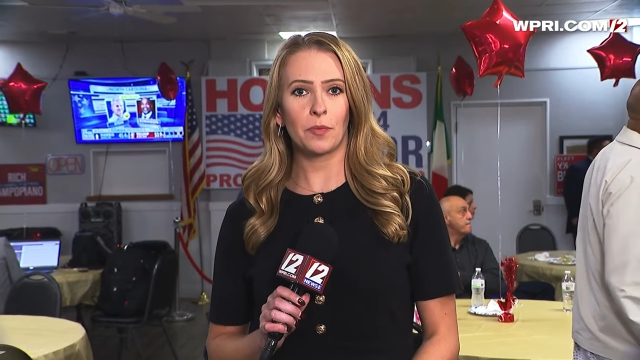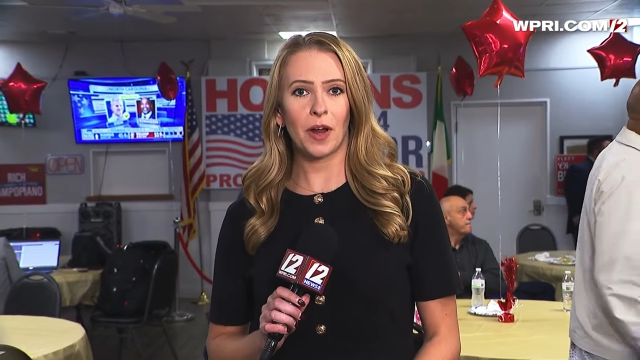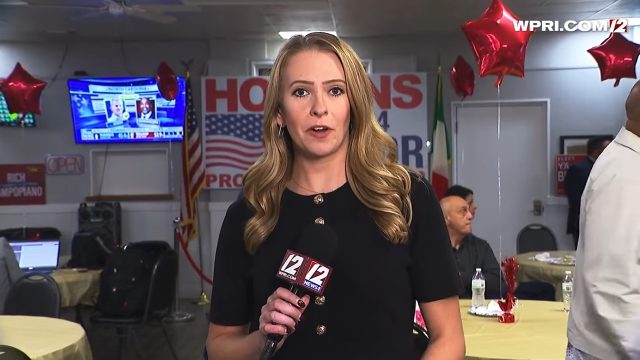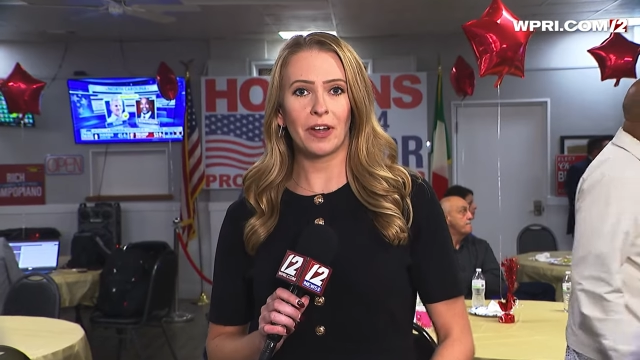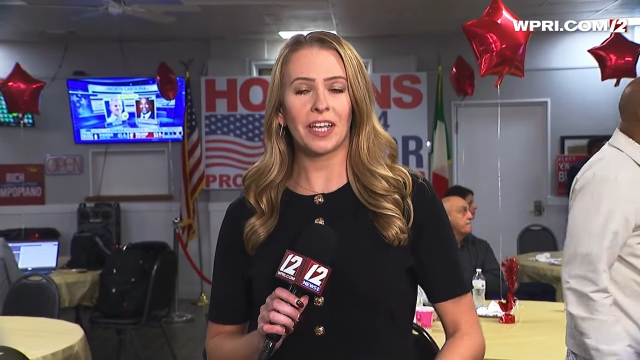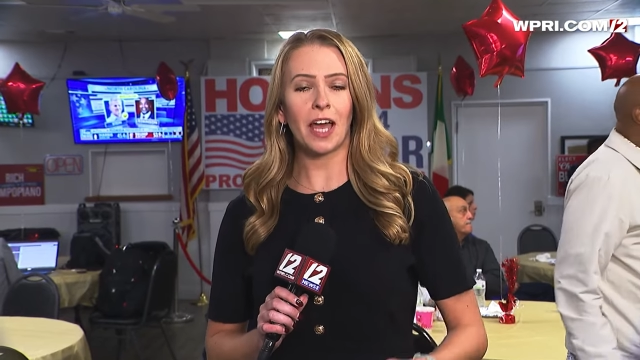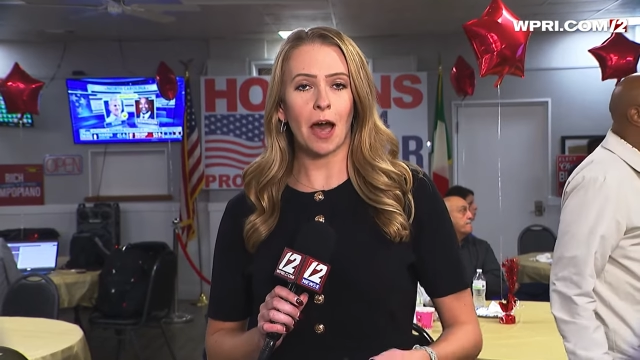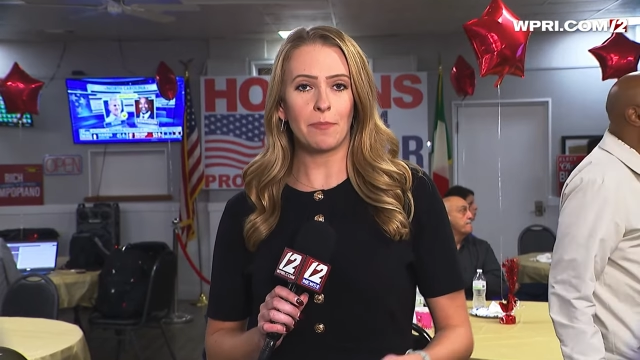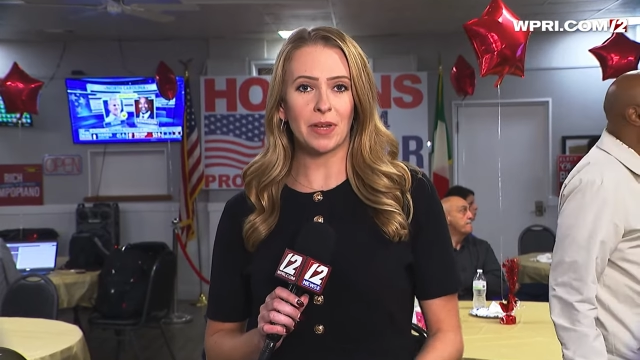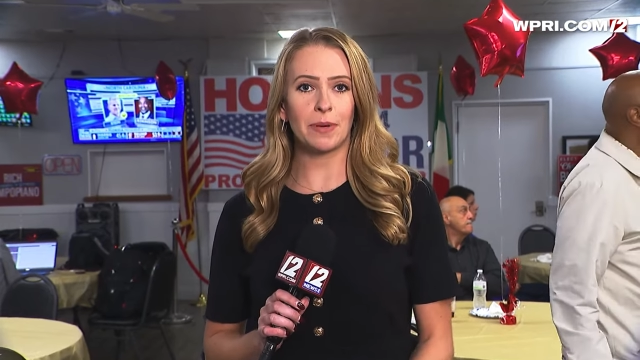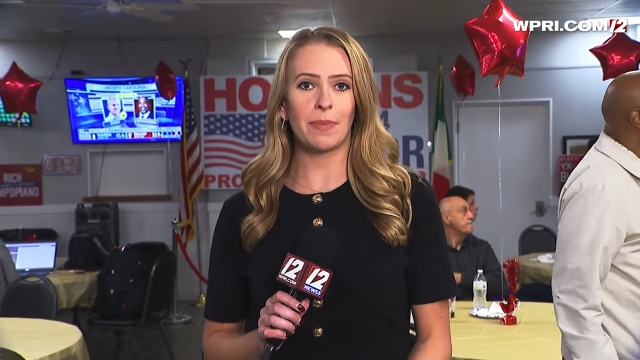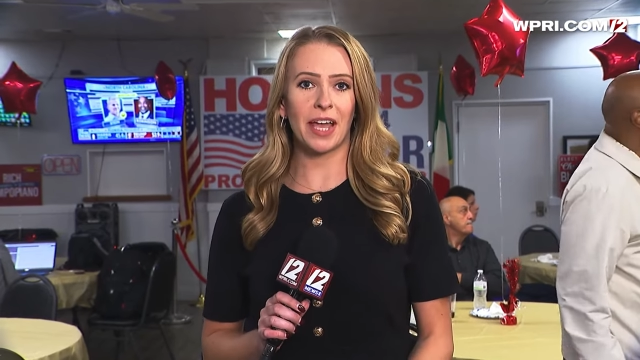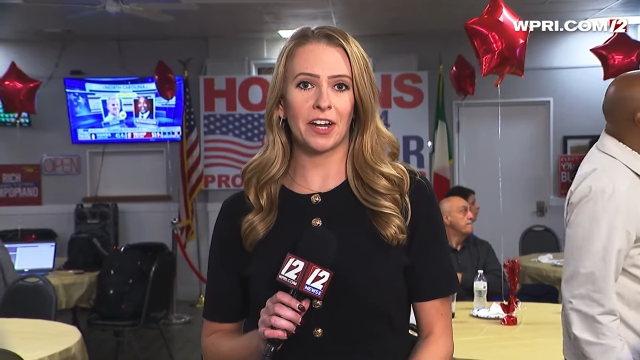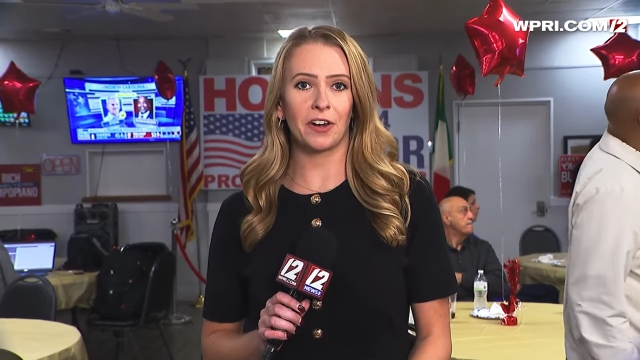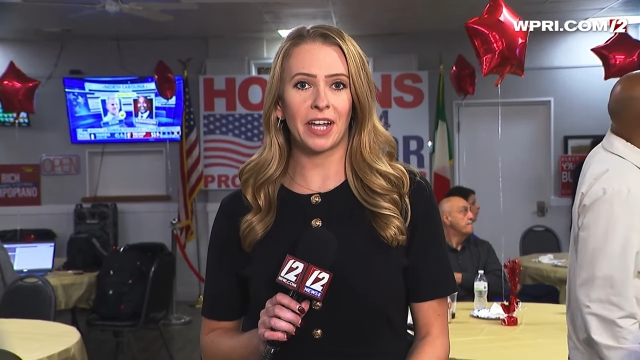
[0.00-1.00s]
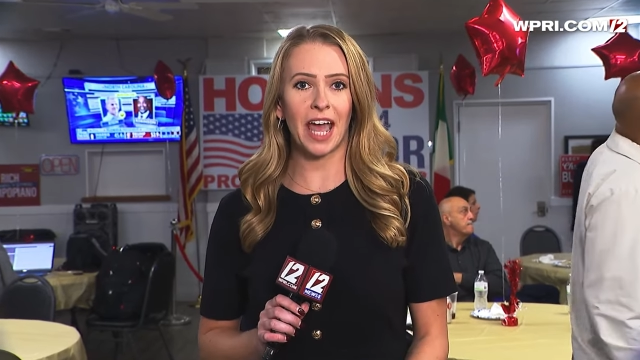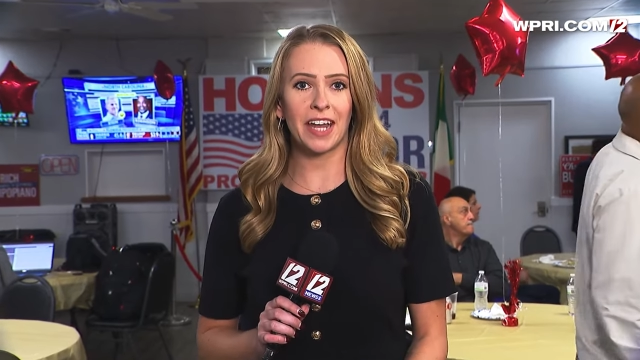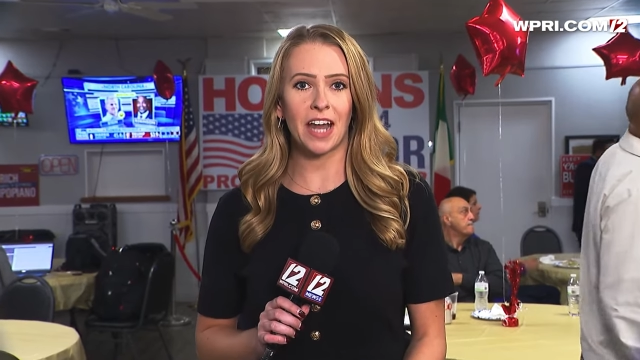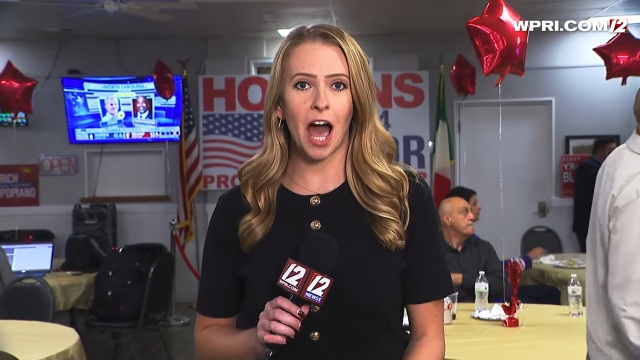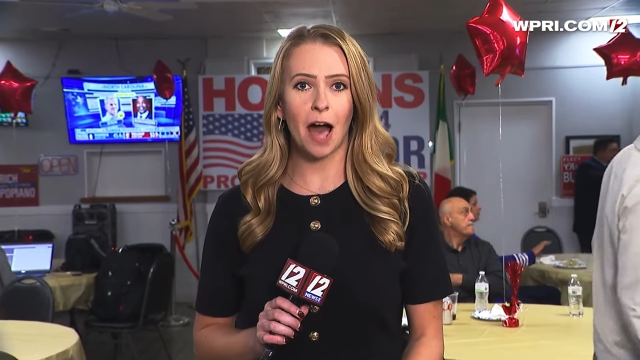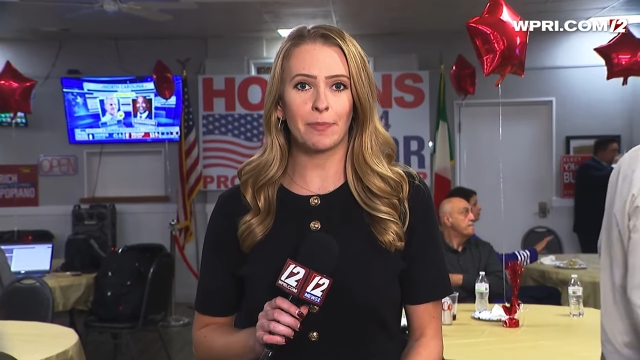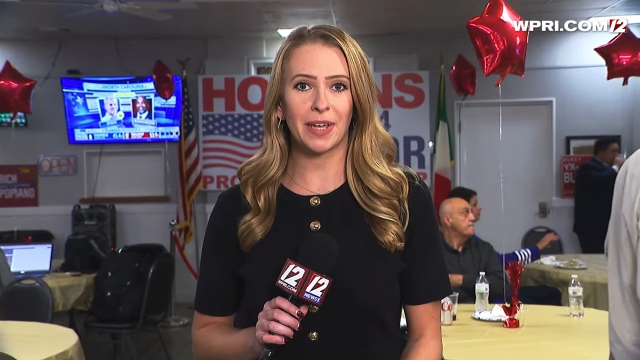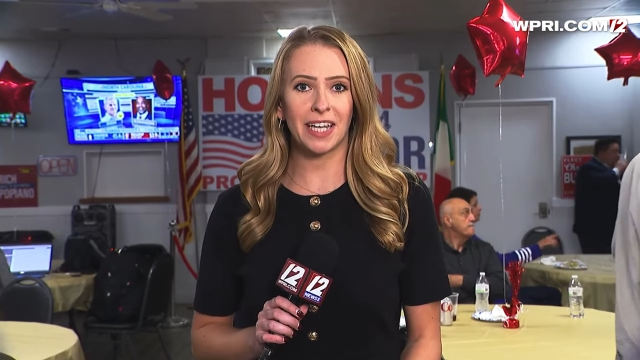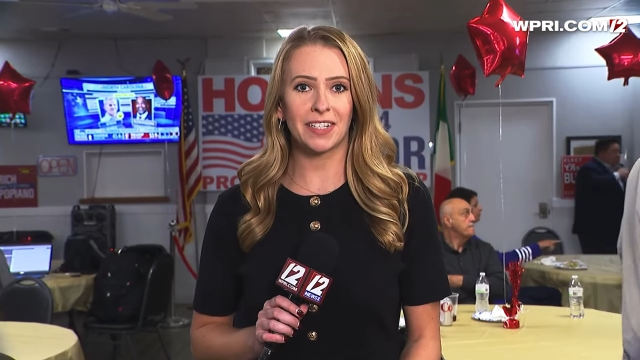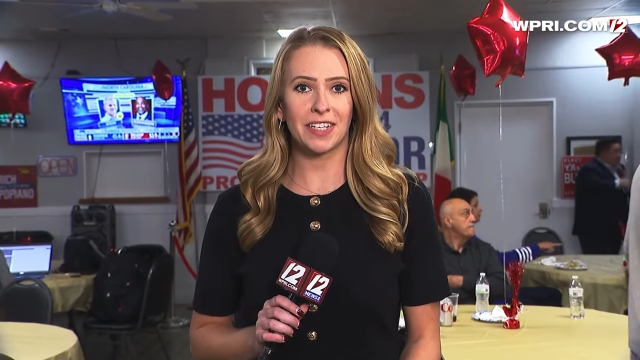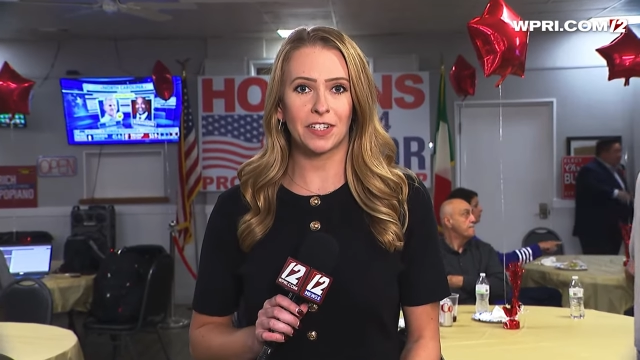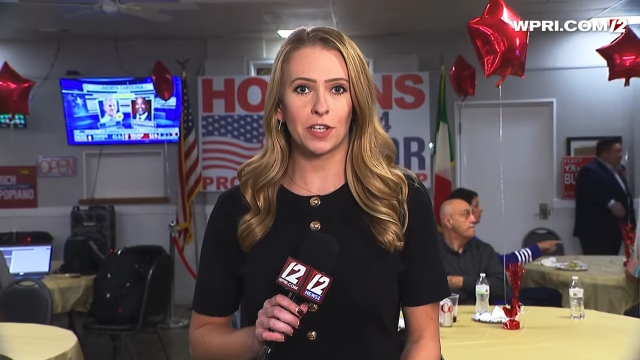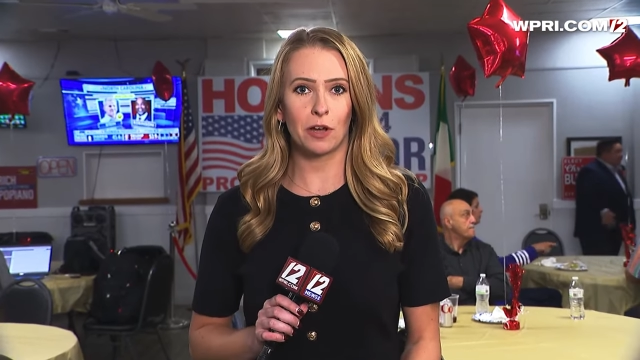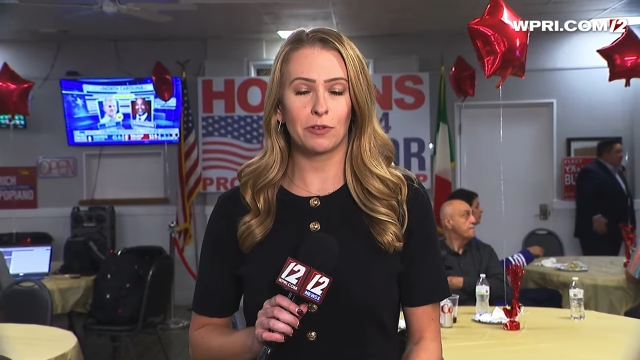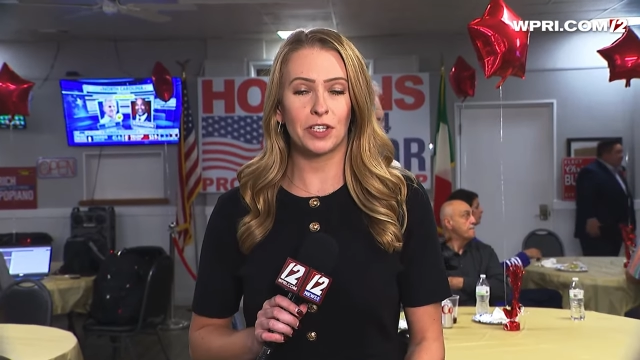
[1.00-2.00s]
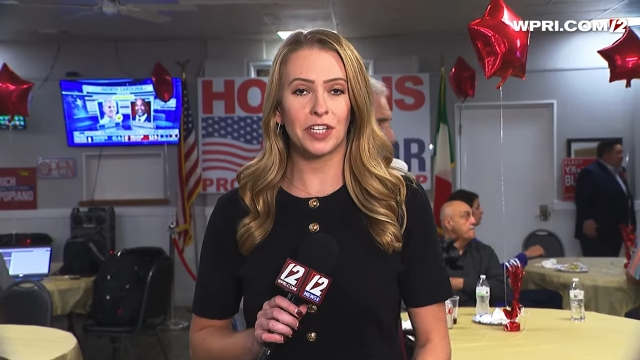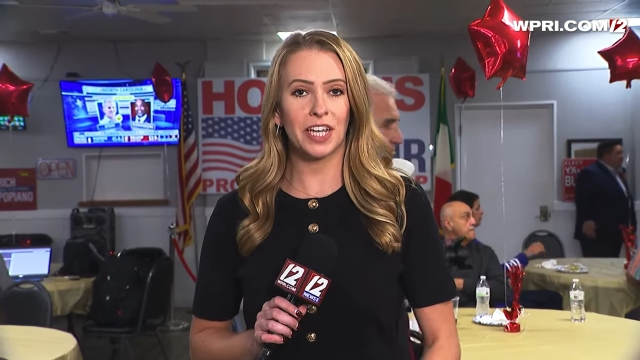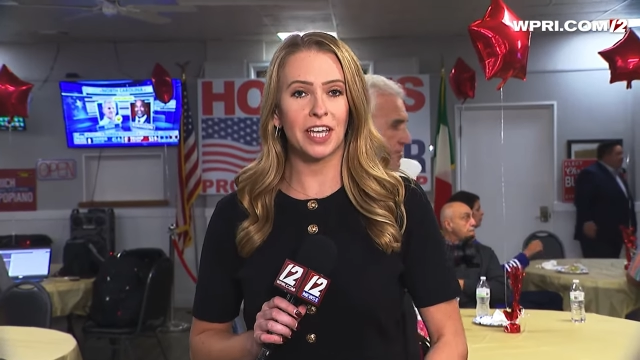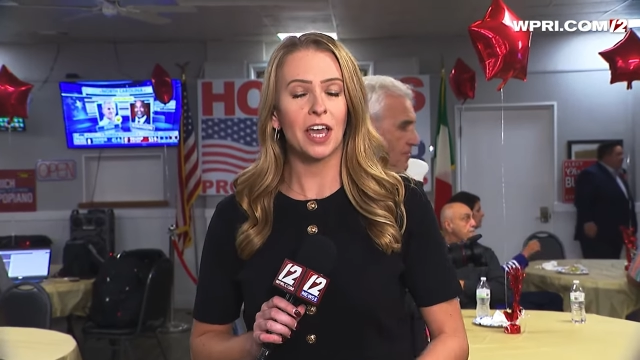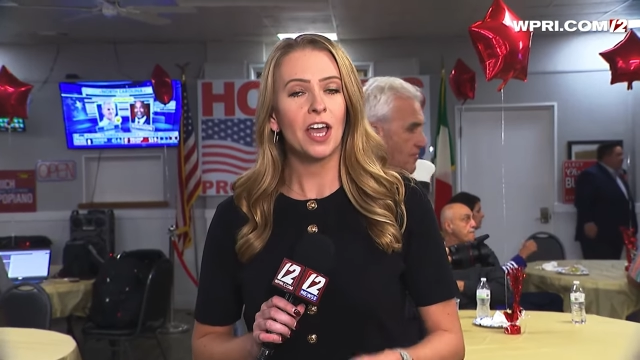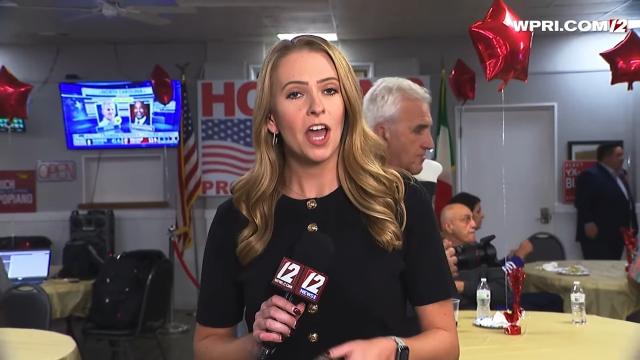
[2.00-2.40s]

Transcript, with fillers: where incumbent Mayor Ken Hopkins is hosting